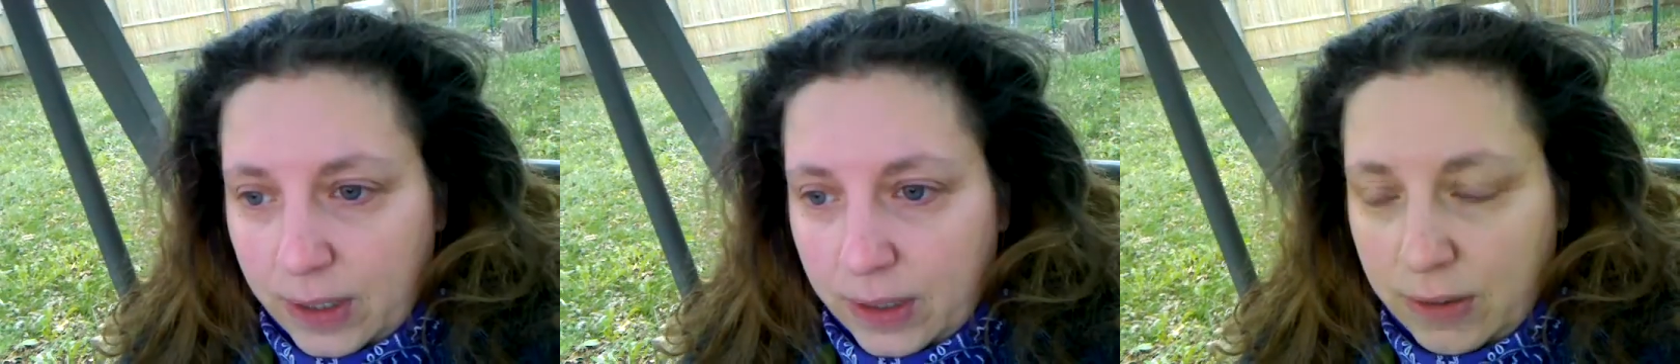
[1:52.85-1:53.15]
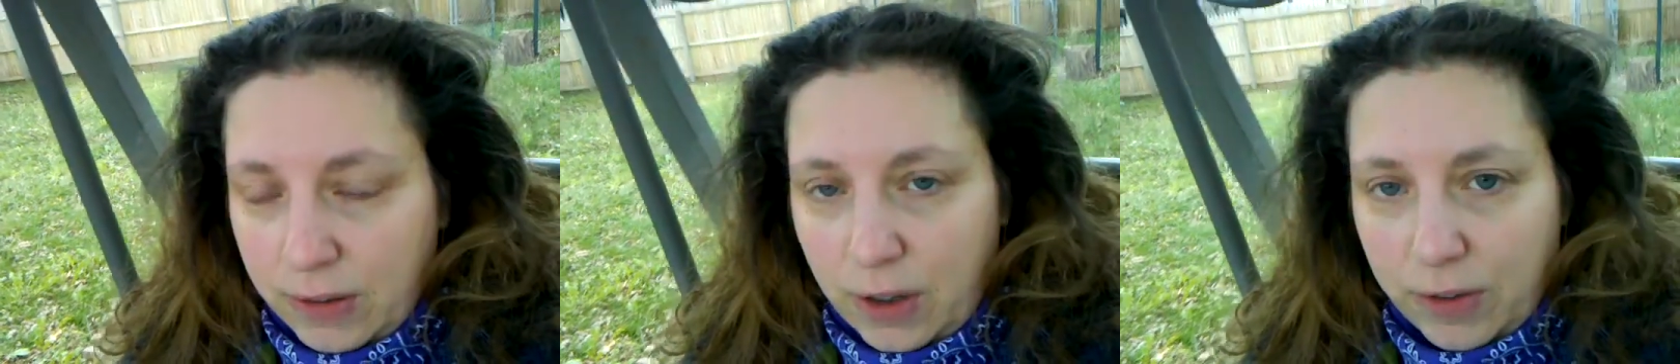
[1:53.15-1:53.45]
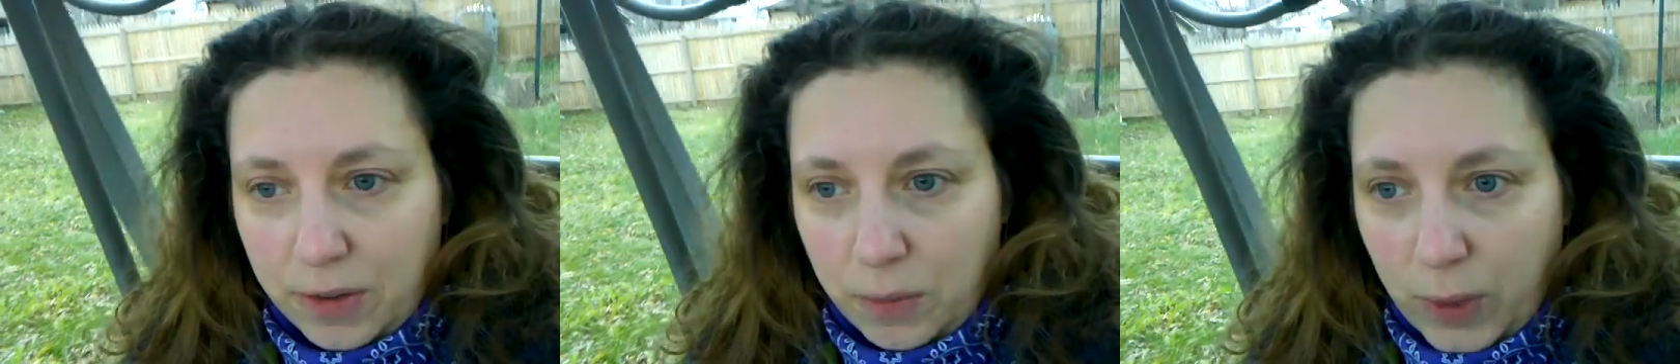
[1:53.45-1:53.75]
He's
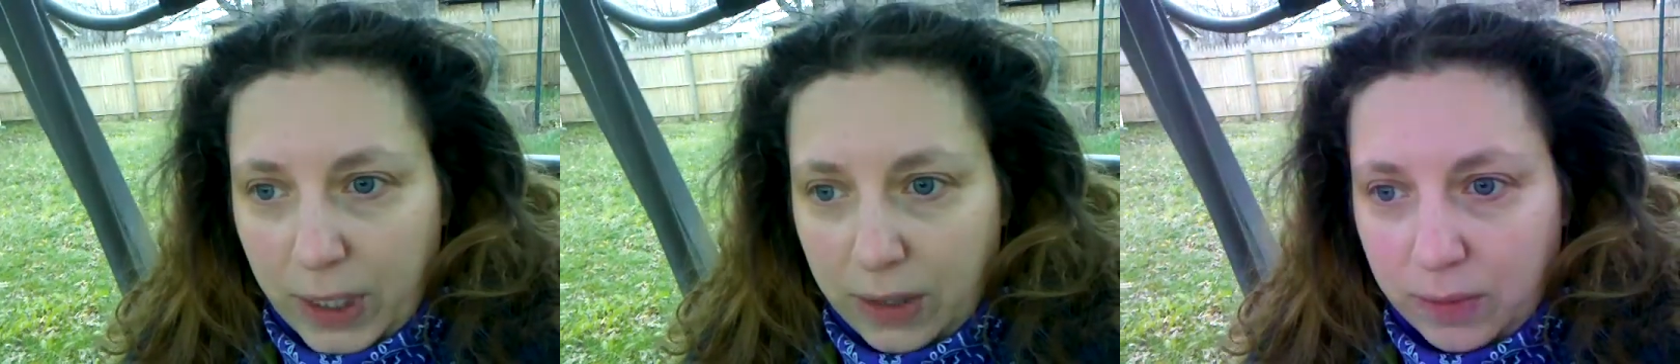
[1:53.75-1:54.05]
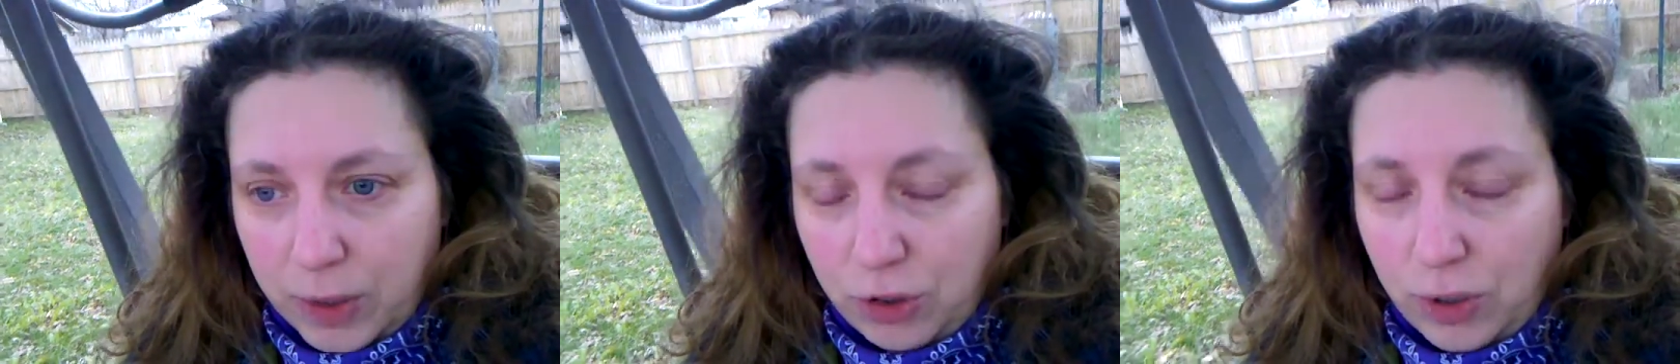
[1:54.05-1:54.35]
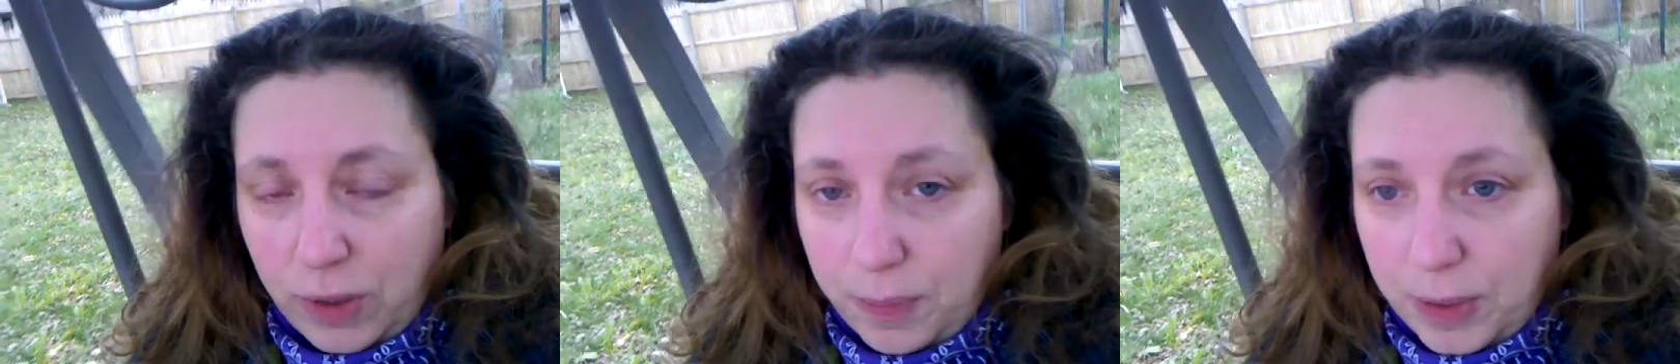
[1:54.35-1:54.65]
lost some weight. When he
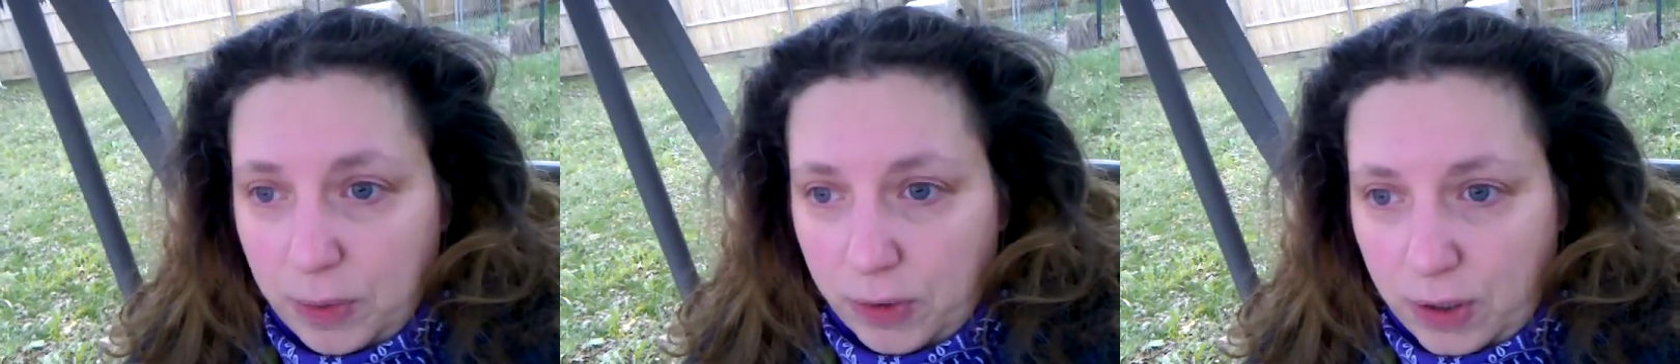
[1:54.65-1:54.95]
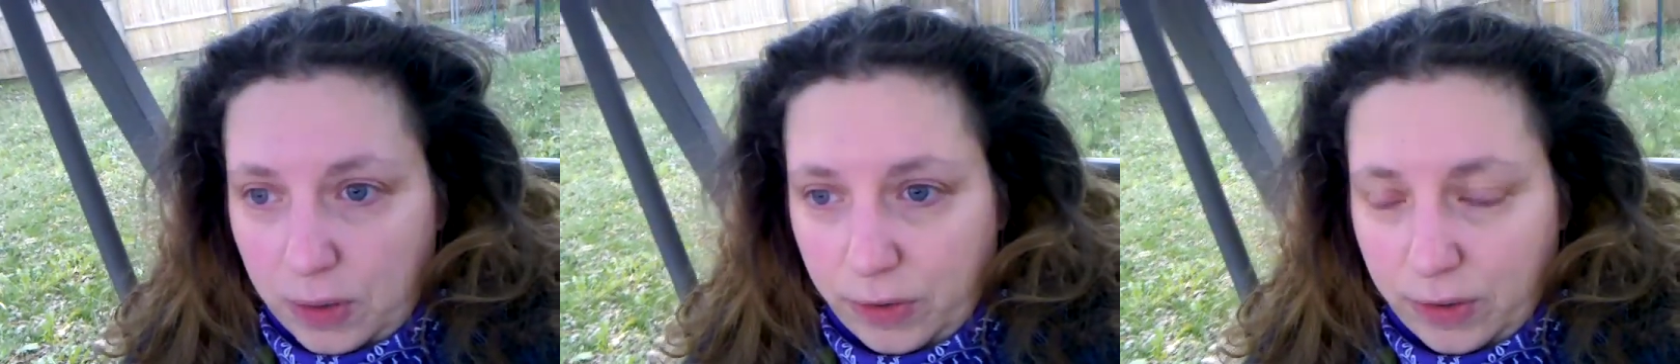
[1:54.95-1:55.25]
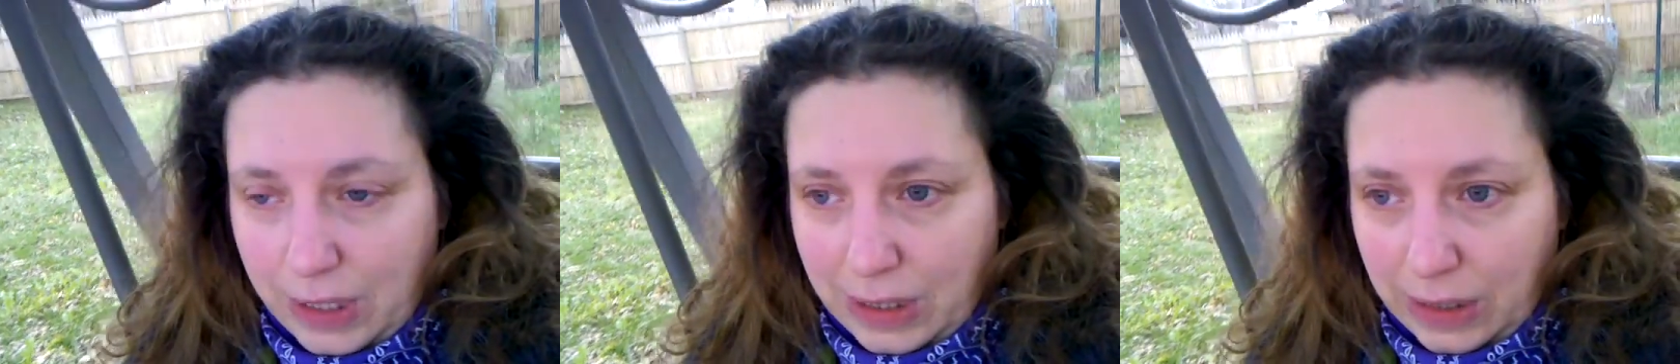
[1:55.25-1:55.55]
showed up, he was all
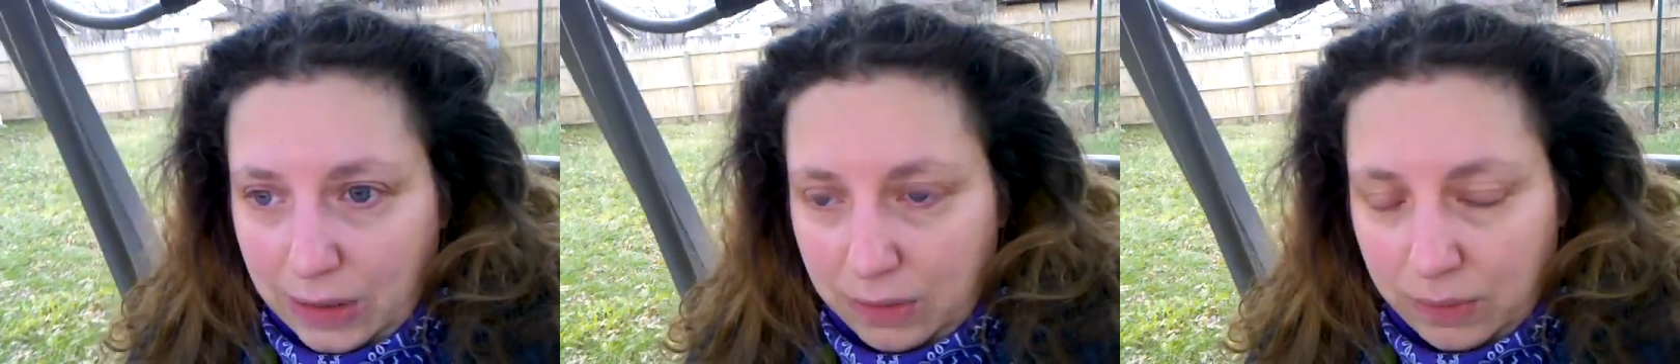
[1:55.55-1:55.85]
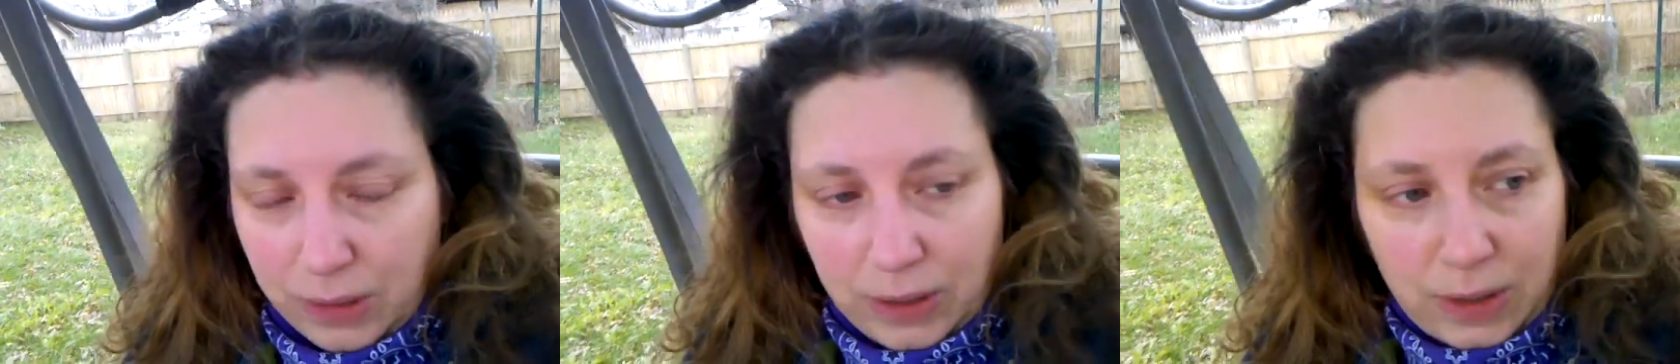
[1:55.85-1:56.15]
skinny and